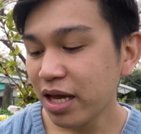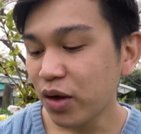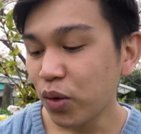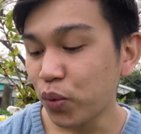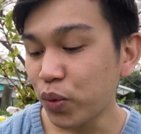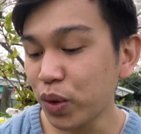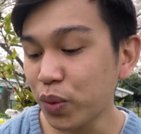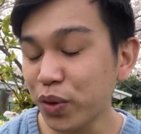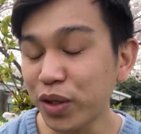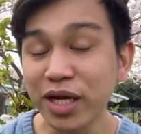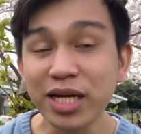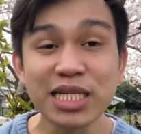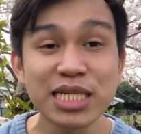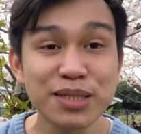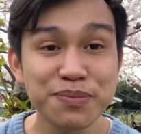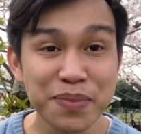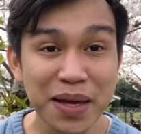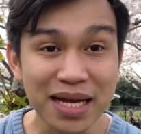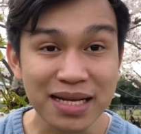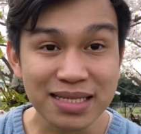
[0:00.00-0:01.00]
We were
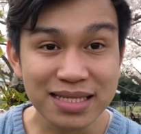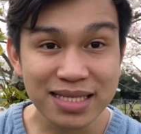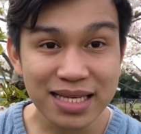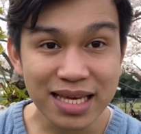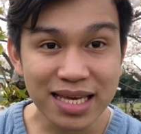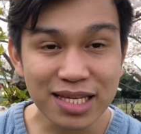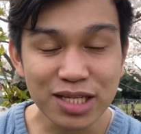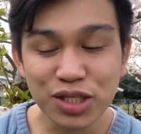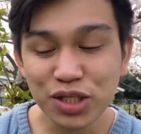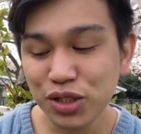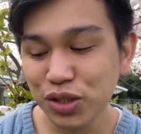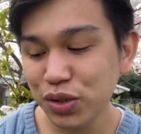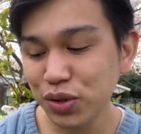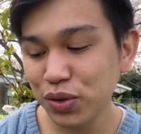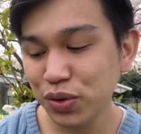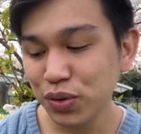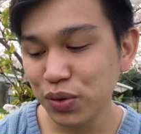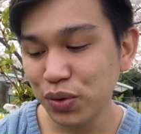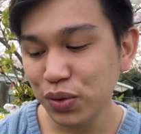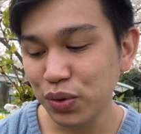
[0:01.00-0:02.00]
expecting
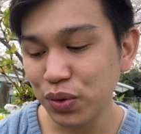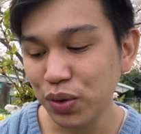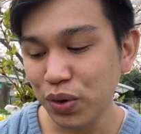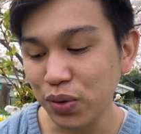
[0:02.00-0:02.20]
to